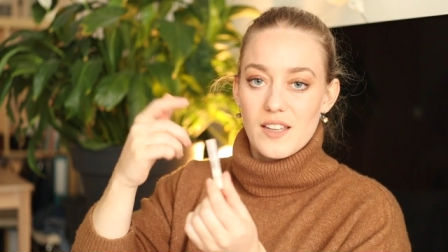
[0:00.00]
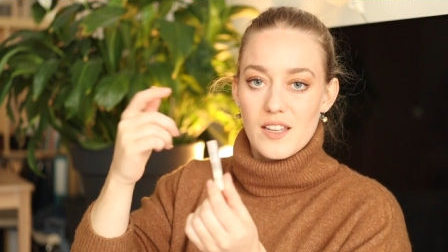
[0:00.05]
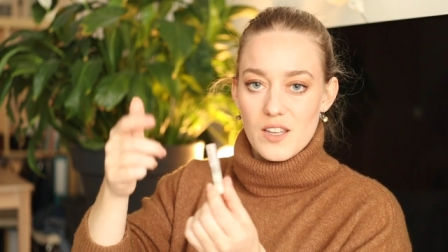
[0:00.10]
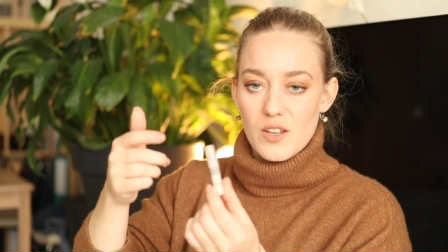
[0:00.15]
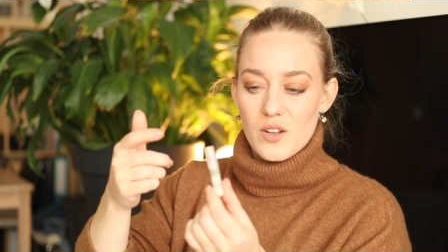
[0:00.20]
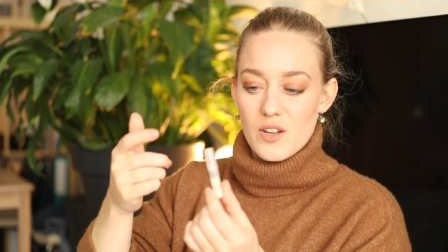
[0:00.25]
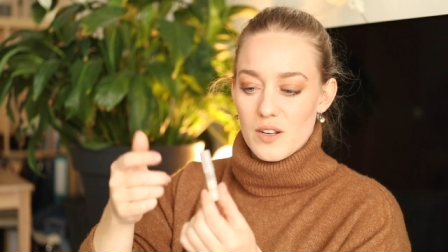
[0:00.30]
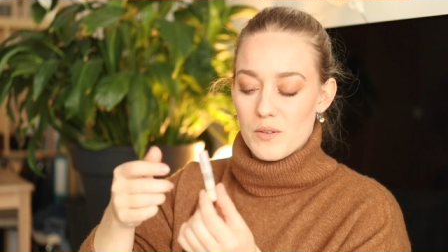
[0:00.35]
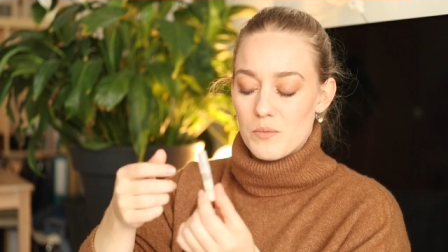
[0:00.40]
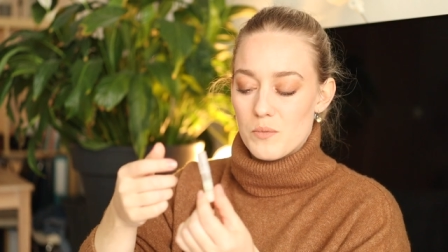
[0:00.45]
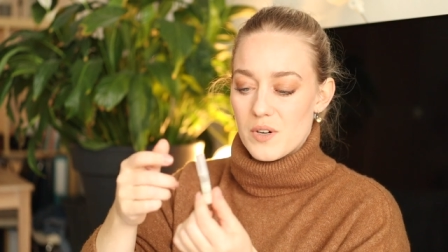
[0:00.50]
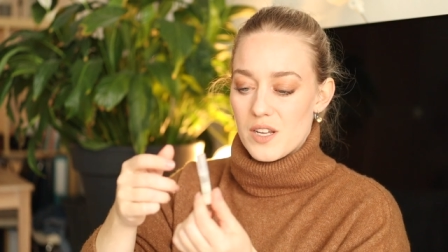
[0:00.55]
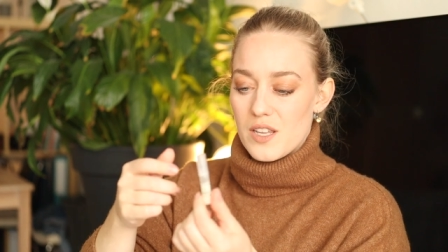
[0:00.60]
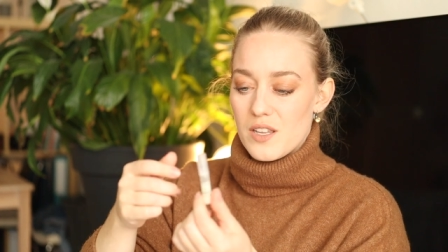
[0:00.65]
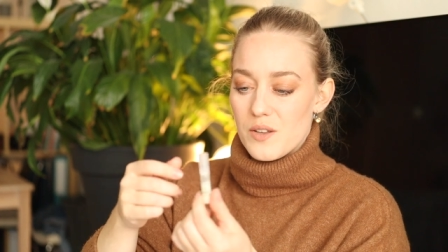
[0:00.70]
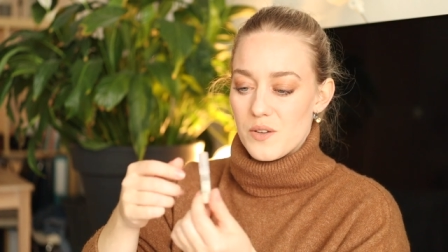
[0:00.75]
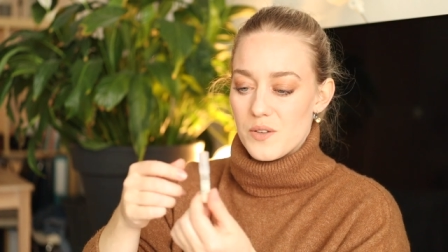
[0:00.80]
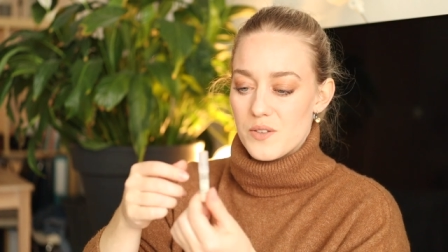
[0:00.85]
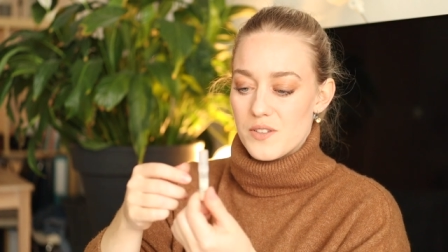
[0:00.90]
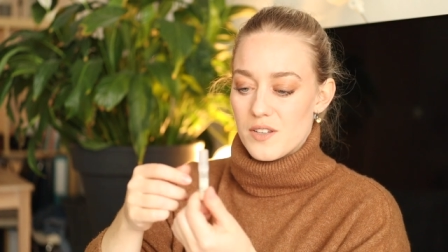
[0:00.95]
that you can
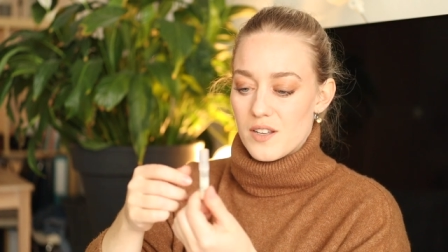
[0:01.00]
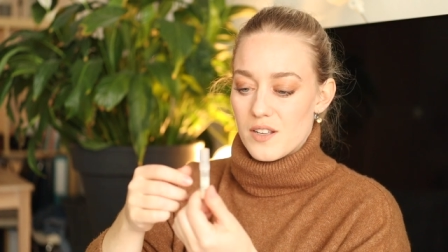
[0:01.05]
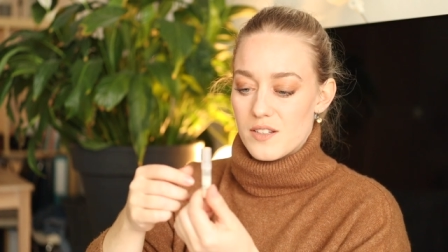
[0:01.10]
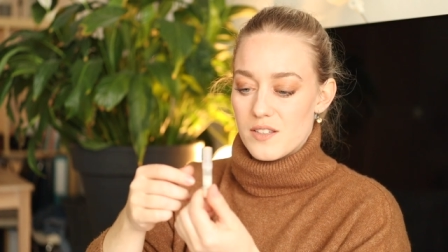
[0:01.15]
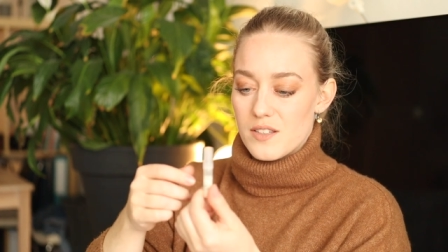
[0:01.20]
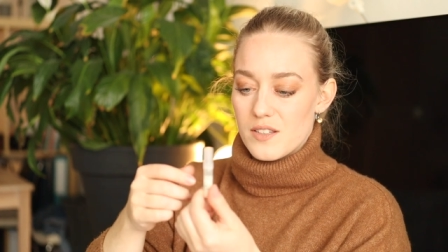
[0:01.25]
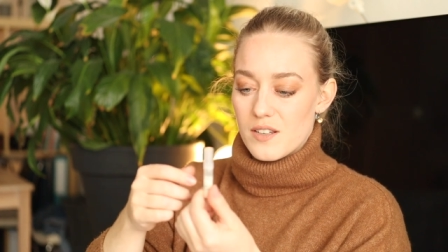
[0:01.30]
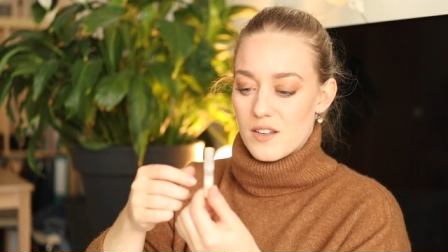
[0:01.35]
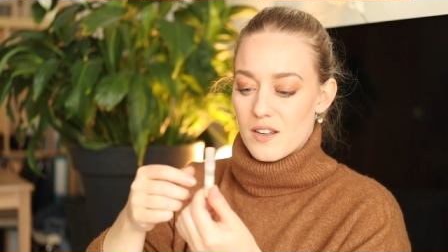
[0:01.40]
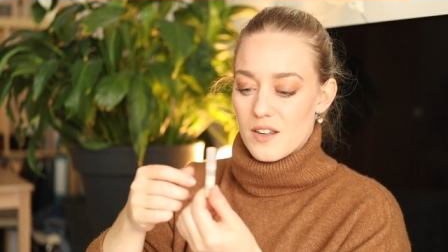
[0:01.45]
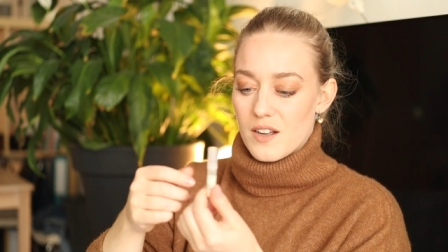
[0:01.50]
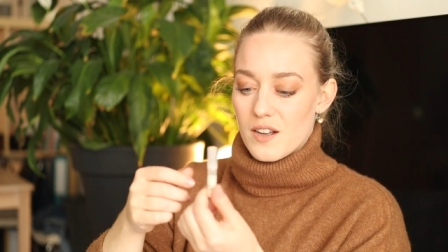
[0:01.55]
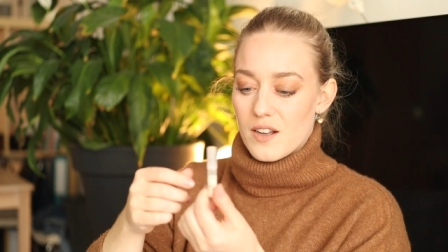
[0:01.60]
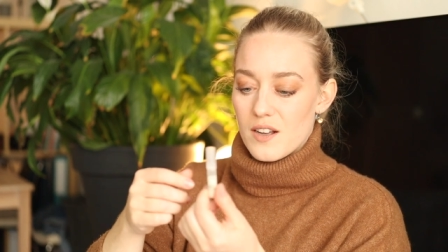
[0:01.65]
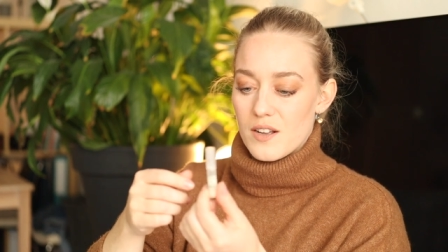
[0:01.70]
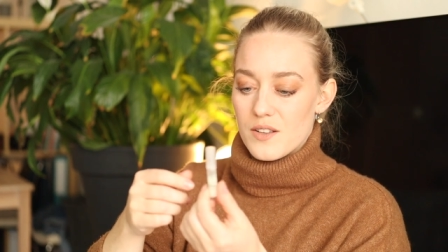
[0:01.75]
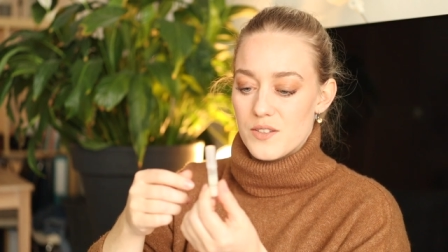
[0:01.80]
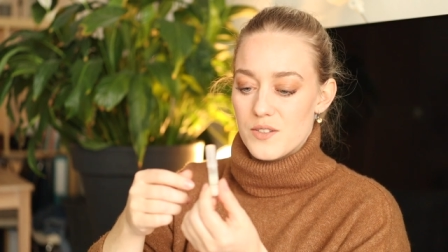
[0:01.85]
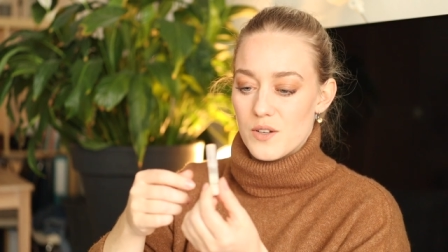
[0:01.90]
reuse it uh,